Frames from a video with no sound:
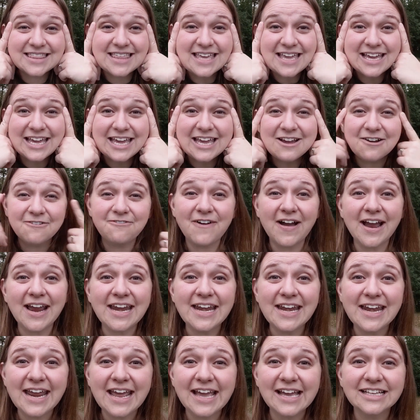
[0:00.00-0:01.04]
thinking
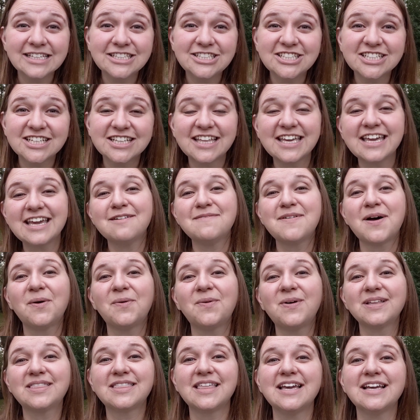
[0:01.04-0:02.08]
financially about
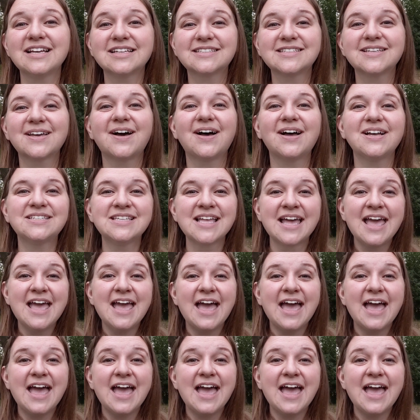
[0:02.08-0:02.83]
what things cost